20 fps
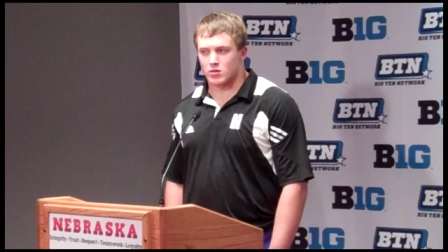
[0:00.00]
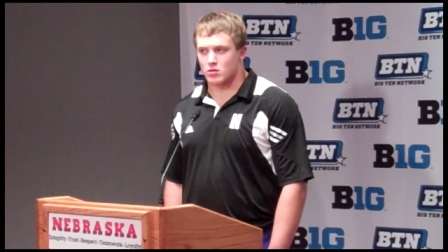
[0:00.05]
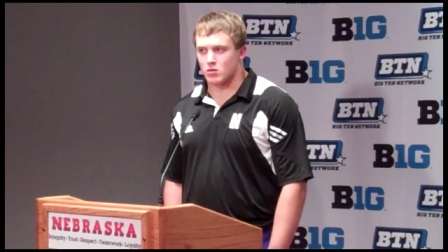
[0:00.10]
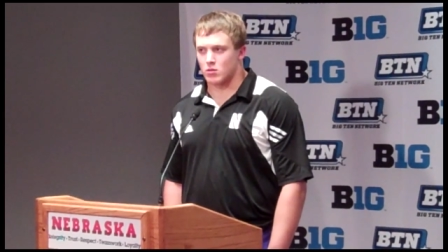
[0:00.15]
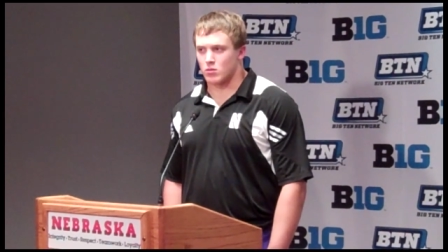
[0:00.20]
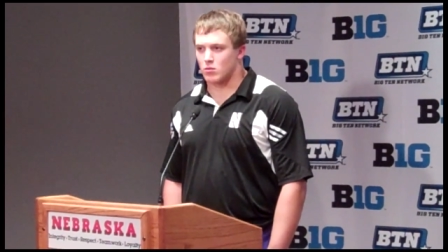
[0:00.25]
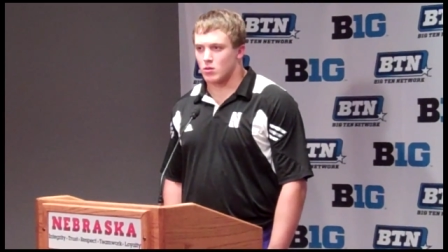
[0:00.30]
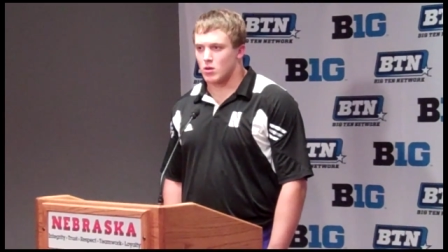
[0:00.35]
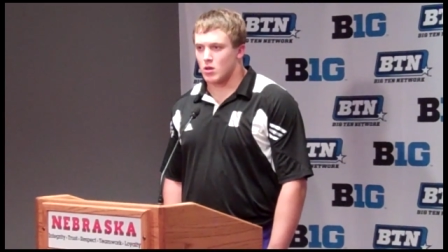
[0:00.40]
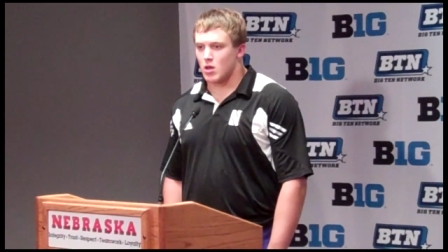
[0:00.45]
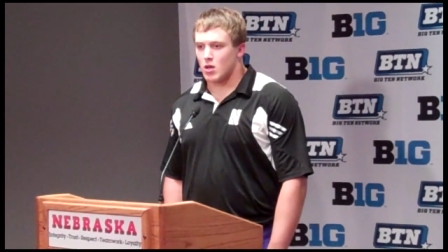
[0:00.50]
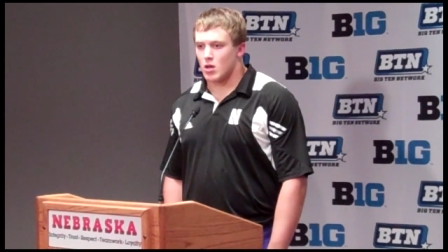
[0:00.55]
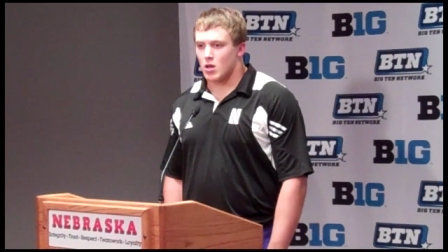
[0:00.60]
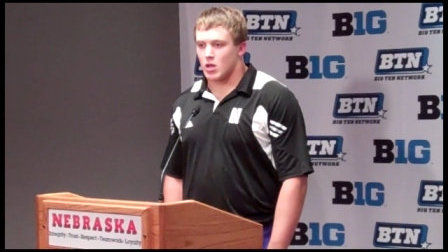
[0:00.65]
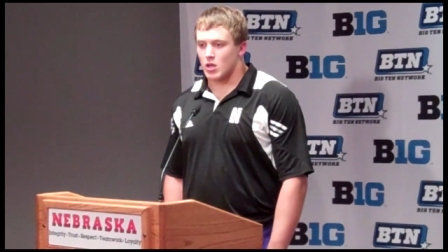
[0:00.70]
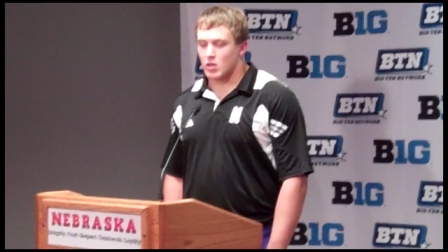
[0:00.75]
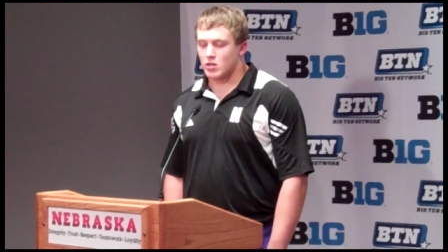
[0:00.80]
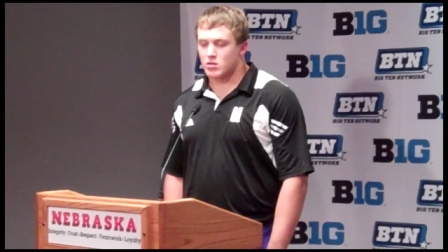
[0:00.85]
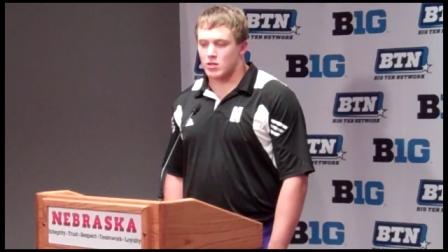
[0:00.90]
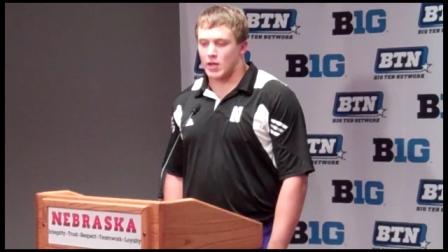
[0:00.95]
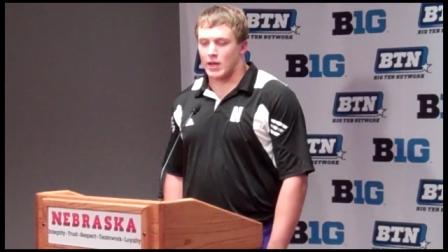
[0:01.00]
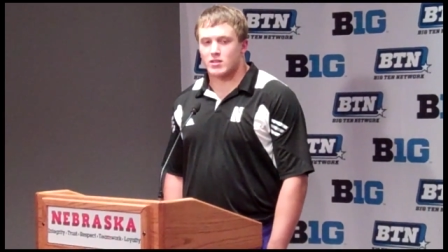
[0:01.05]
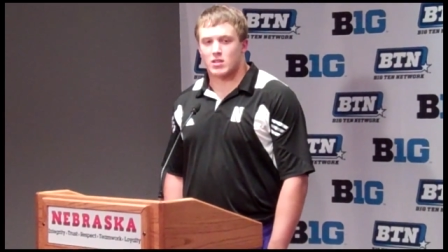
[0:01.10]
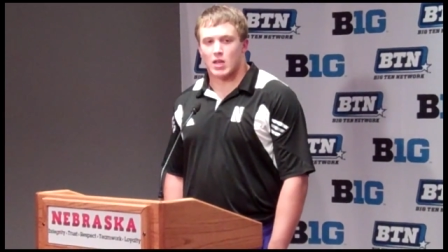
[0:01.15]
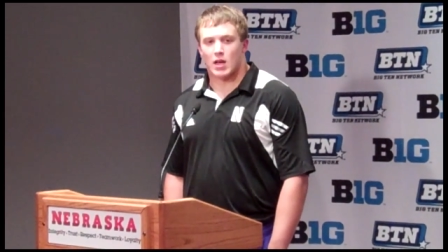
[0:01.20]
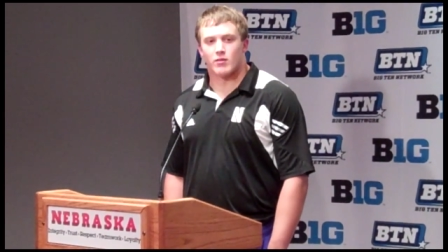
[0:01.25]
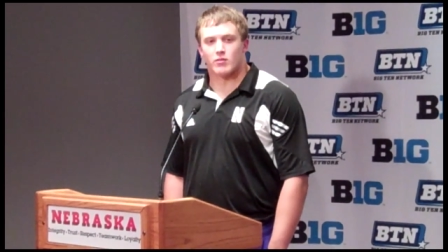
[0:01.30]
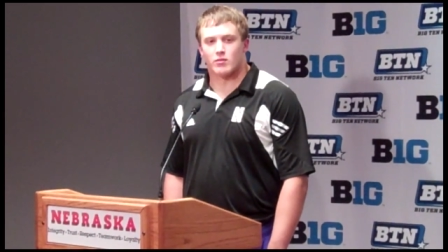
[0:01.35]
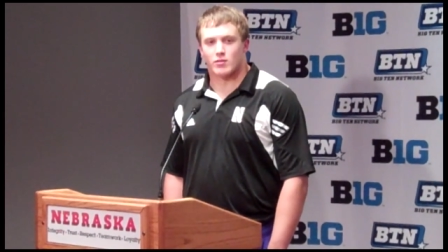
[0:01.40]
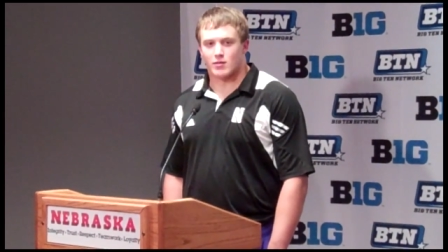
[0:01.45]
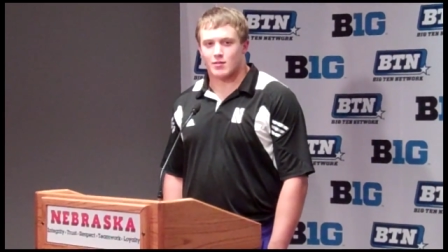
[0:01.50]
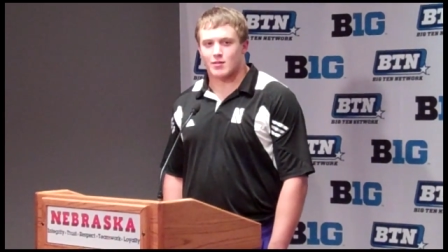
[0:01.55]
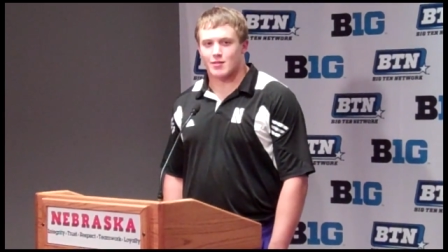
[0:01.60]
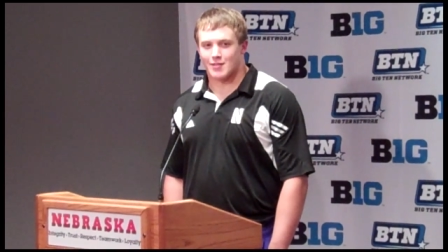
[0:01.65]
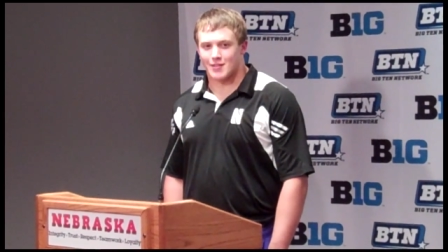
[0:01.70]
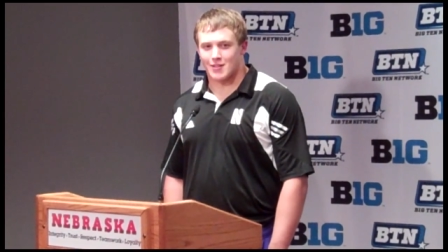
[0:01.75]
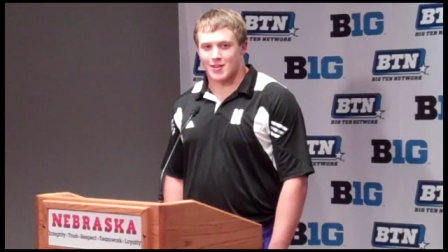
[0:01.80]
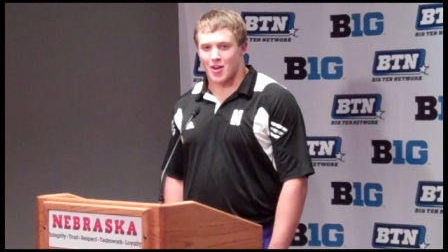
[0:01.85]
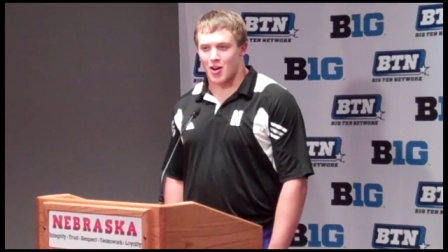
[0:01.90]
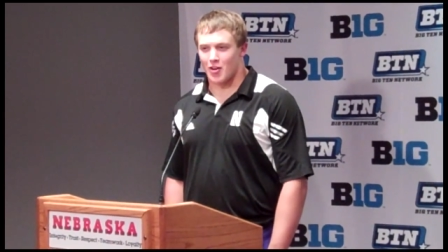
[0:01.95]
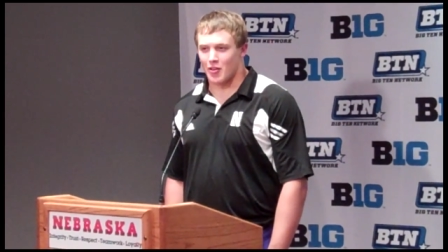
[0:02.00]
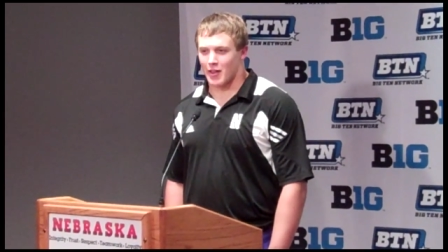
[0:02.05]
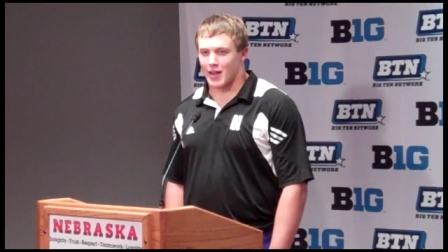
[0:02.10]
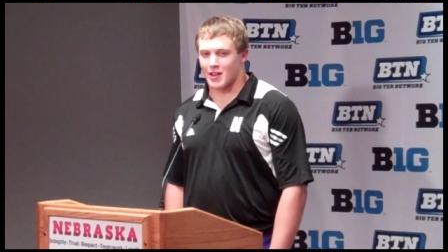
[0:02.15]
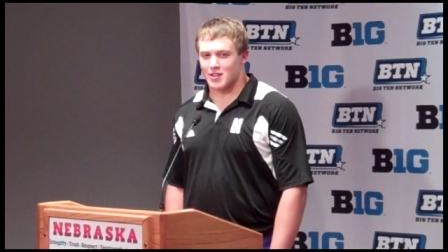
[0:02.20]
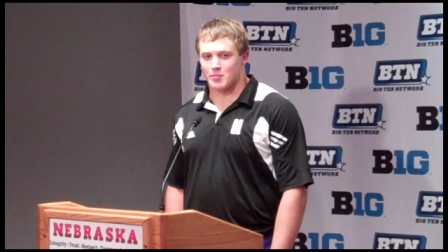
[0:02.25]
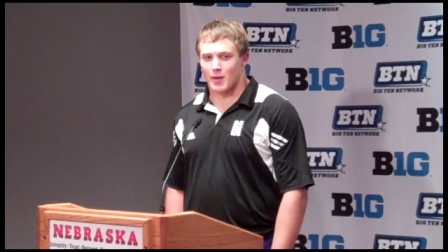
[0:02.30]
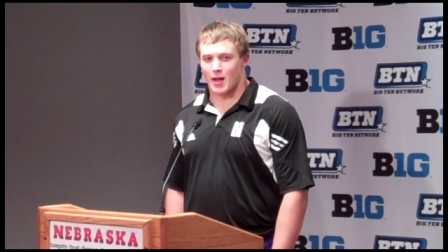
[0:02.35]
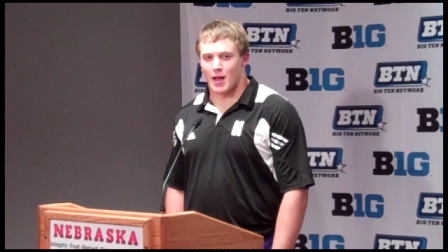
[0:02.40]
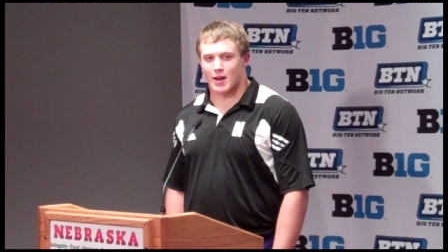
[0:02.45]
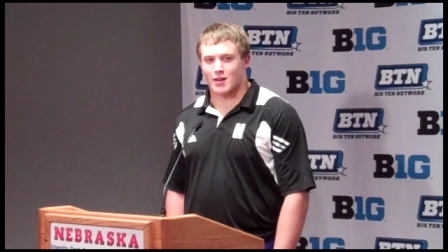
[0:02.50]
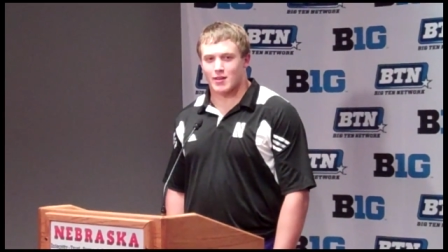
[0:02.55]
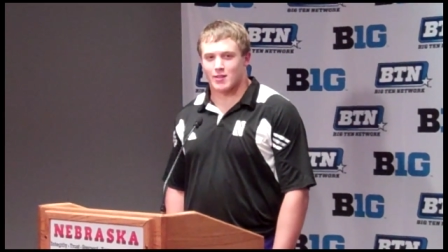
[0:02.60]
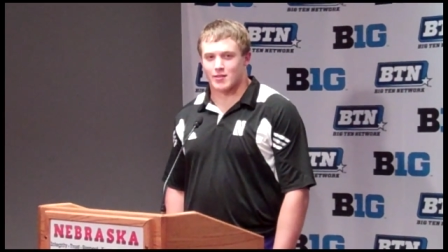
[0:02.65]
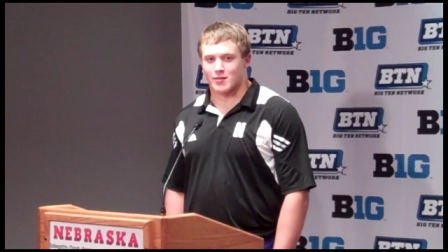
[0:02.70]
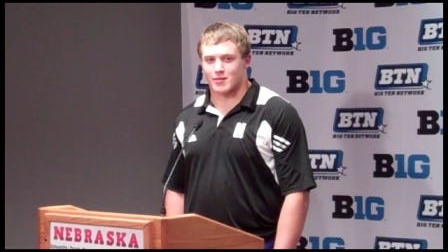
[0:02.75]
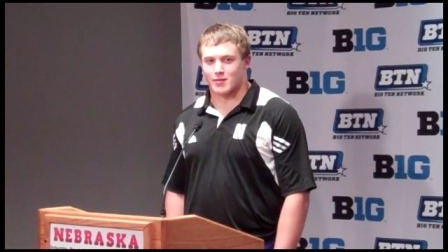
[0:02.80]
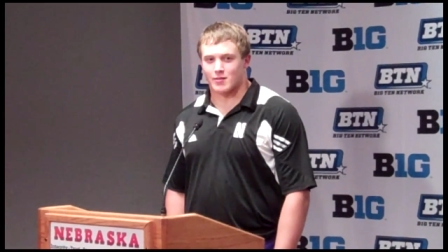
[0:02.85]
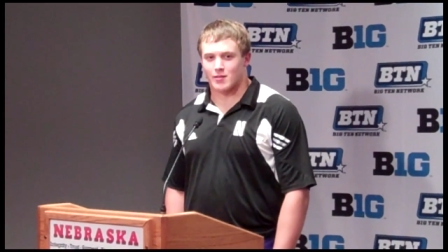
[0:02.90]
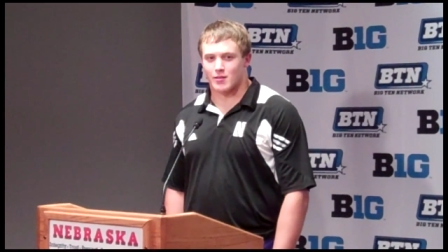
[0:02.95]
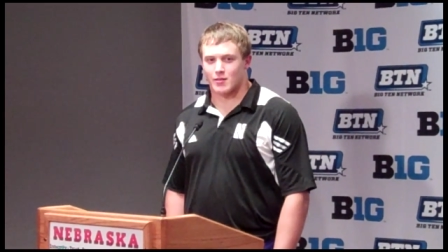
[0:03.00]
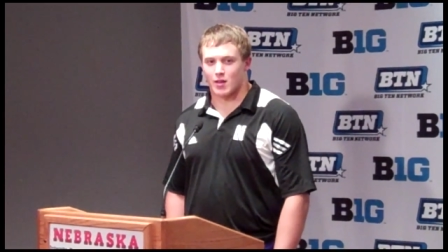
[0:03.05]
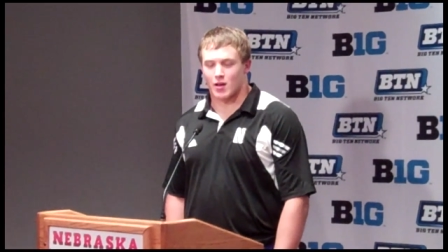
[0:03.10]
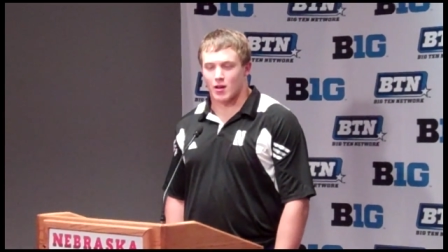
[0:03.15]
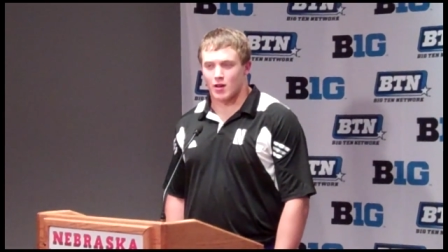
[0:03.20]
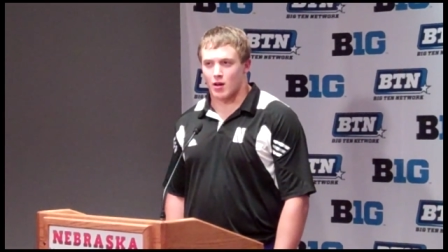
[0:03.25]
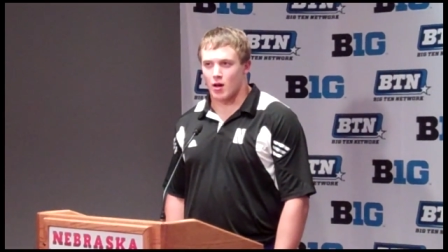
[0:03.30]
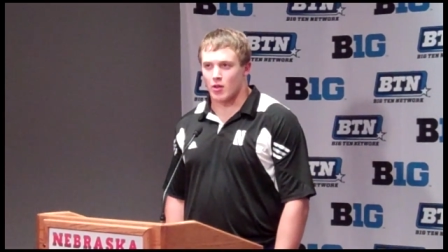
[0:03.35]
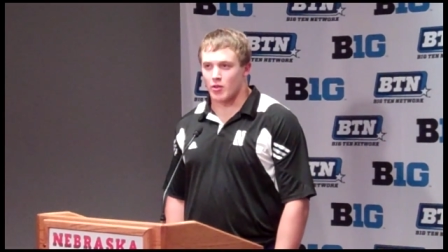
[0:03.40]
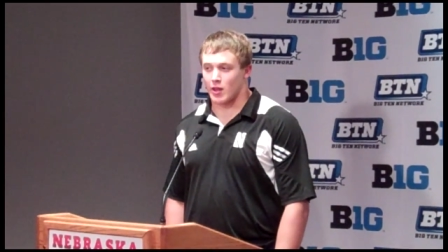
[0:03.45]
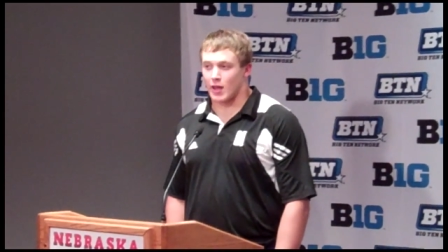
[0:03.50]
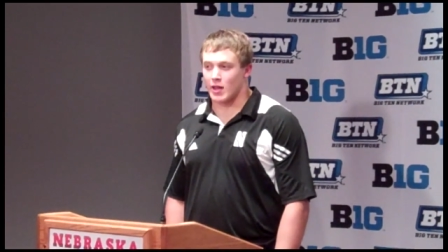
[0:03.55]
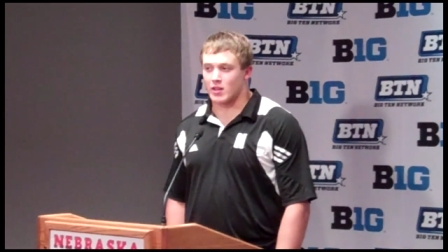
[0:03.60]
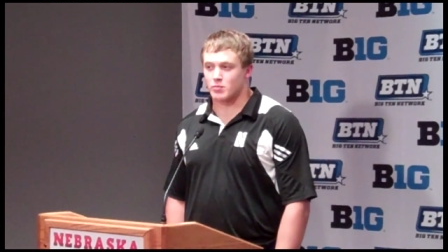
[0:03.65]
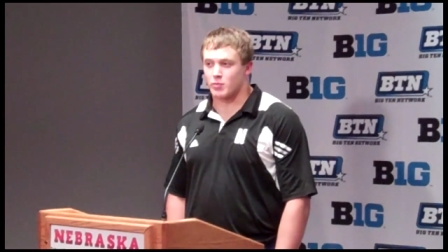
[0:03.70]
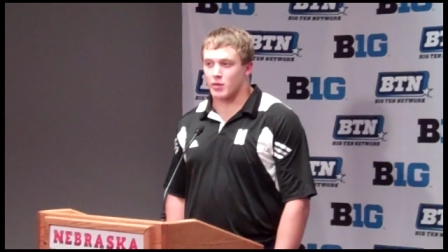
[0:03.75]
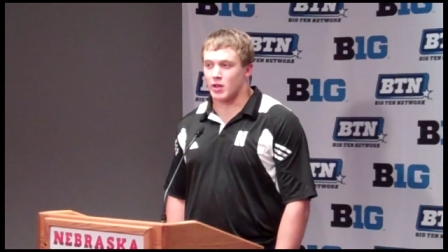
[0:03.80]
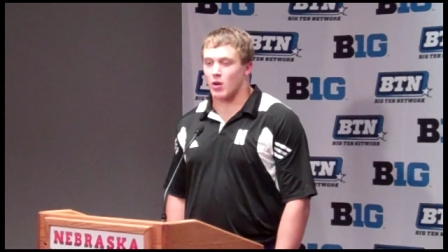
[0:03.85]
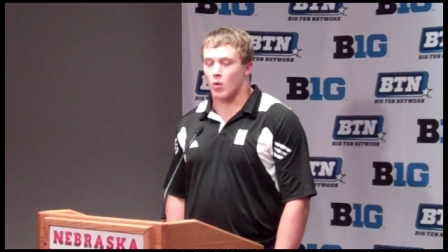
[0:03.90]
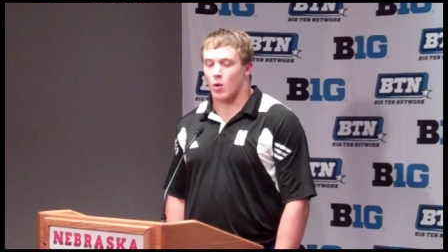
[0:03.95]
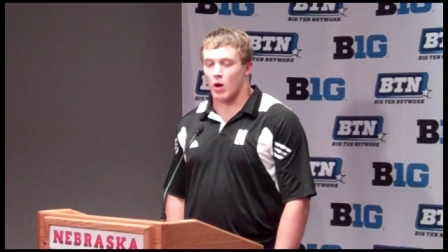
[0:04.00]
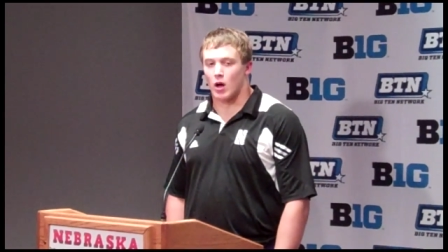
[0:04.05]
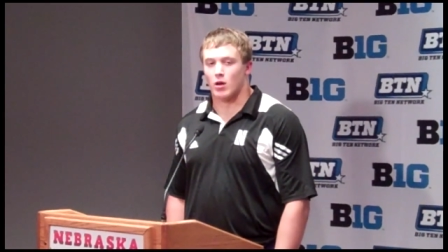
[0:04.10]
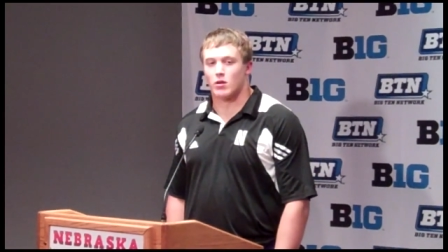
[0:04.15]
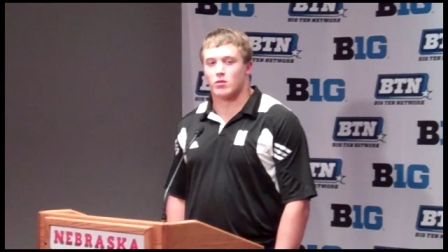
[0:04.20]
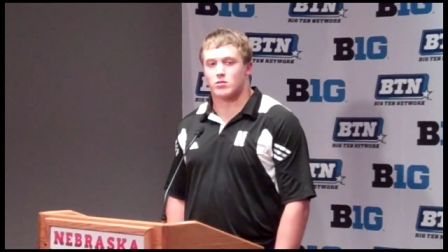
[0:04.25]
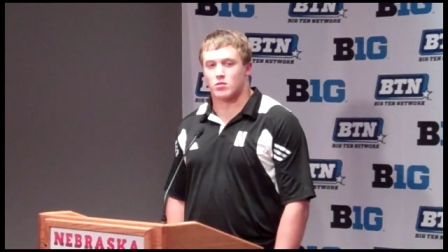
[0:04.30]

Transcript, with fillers: So it's nice having all the guys back and uh, all the guys back.